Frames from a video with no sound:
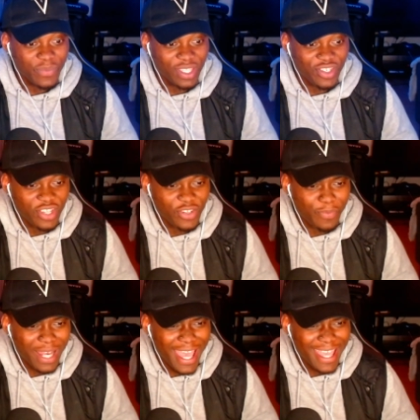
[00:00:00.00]
Change of
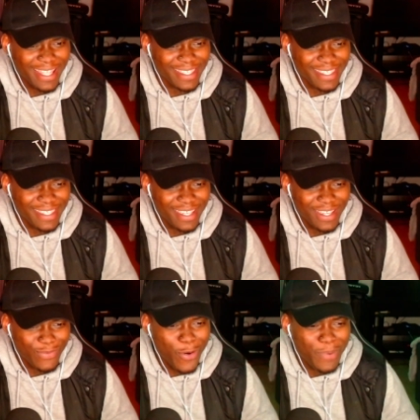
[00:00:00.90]
plans.
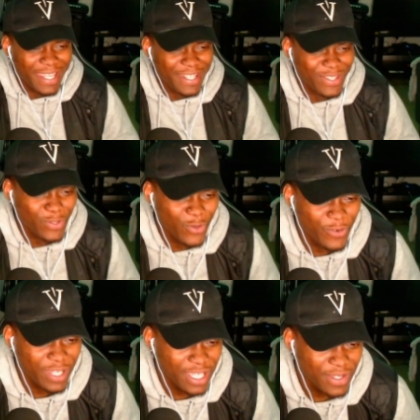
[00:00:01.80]
Well played,
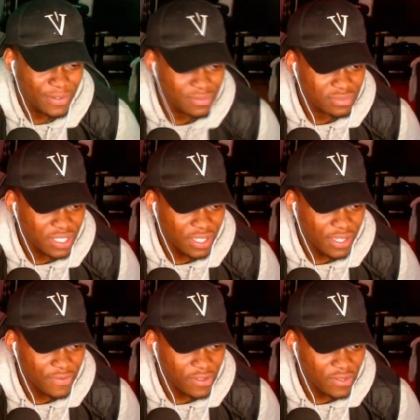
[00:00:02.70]
Itadori.
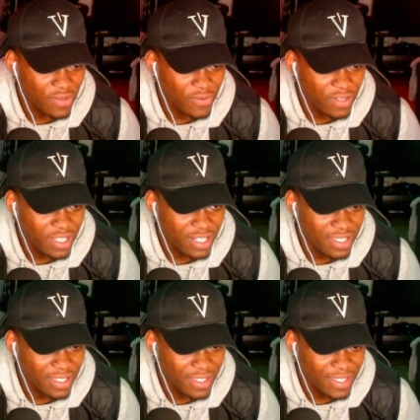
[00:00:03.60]
Gojo
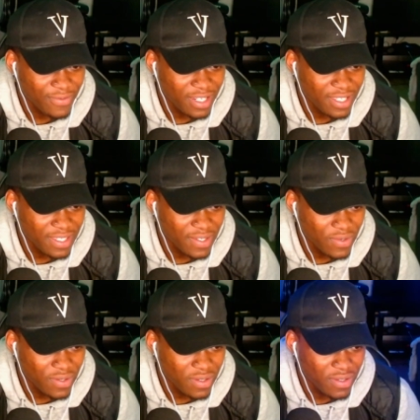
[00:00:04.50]
really is really sealed.